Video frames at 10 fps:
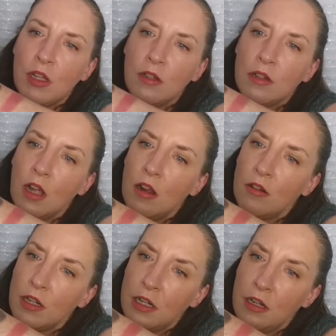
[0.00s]
But,
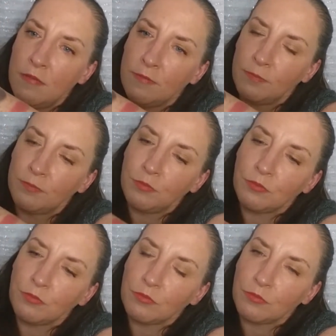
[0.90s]
alrighty.
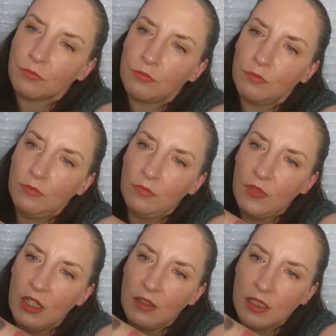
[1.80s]

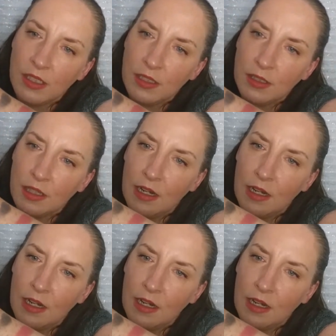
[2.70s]
Unless it's,